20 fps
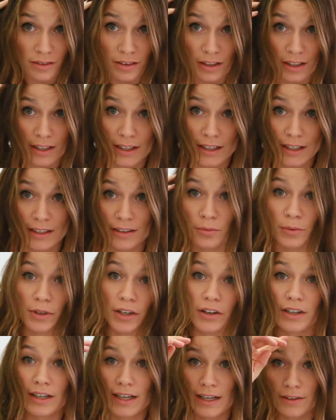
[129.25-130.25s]
And
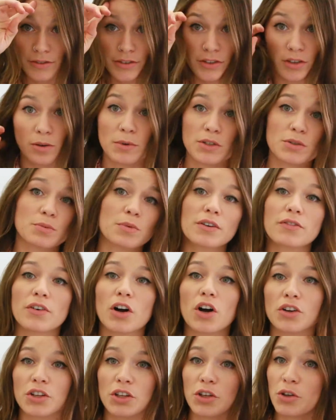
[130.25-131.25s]
we already have so much more
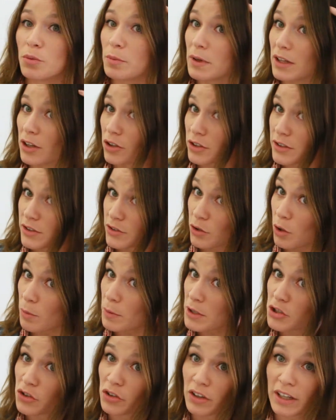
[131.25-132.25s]
volume. It looks so
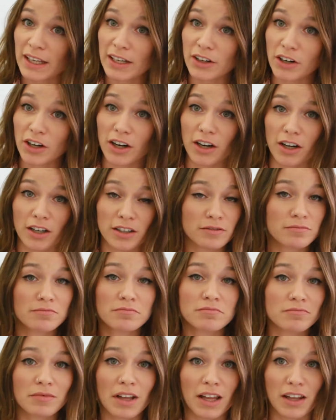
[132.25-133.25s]
much cleaner.
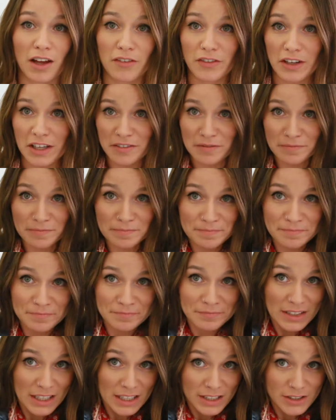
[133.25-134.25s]
I love it.
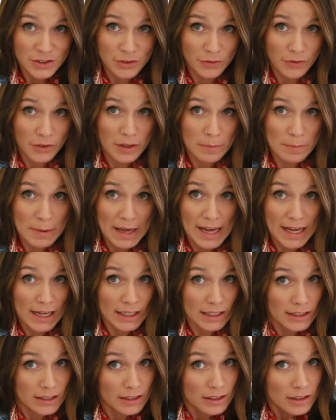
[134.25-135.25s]
So for the
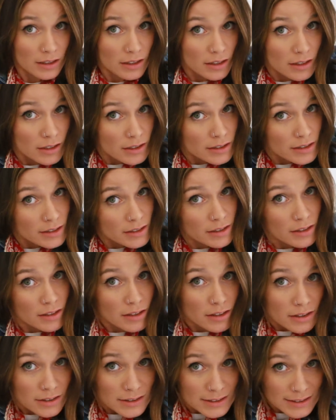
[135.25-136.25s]
back,
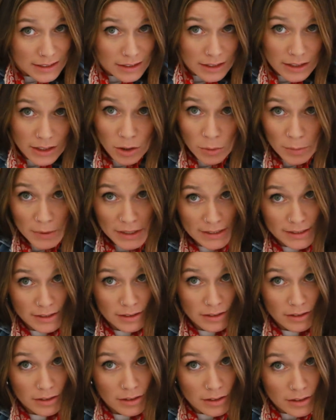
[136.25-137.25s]
it's a little bit
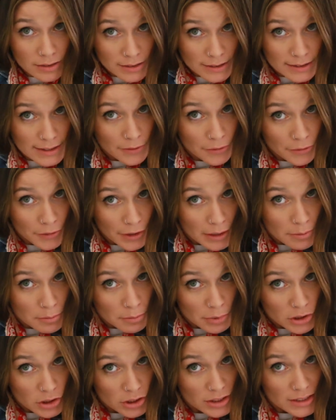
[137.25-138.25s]
different,
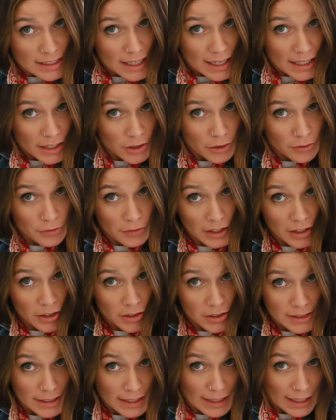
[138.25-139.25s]
but just take your
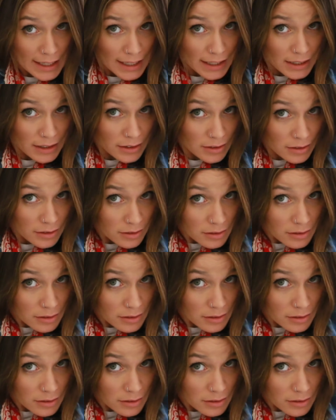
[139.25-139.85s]
fingers again